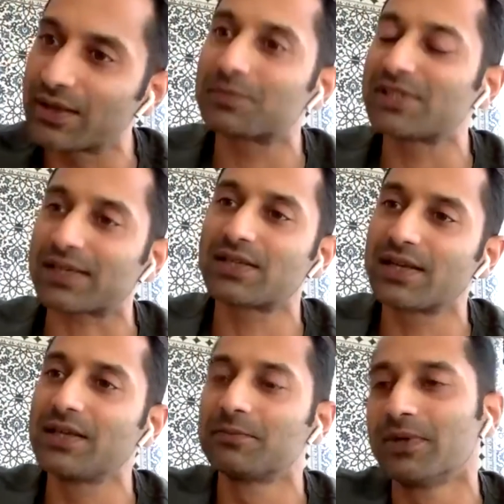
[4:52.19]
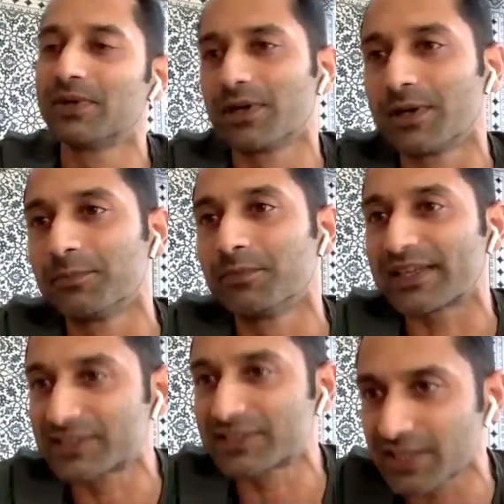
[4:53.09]
she actually
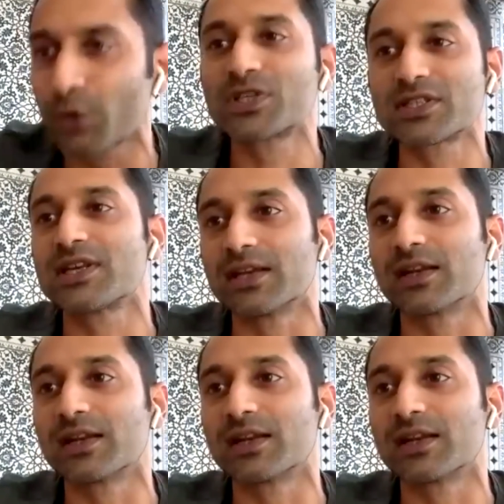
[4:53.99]
executes a scene.